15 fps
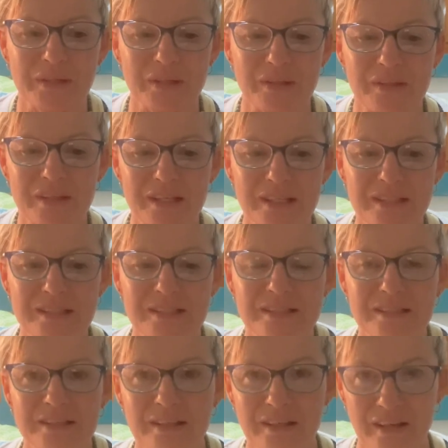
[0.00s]
these
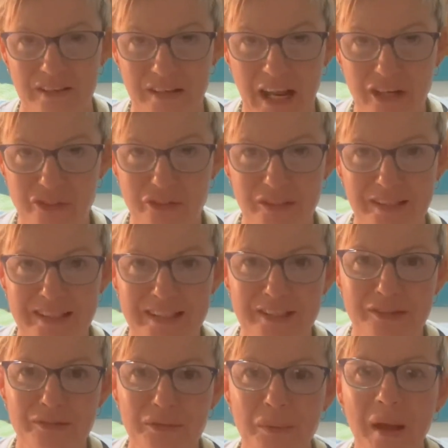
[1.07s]
naturally
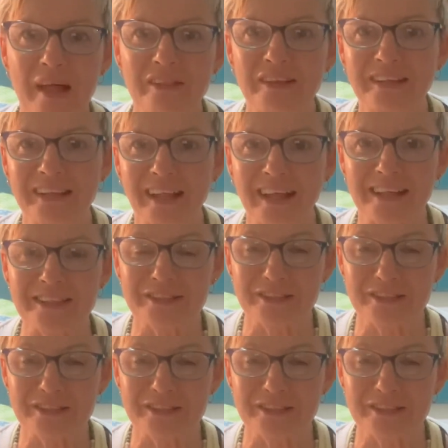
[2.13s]
throughout the class,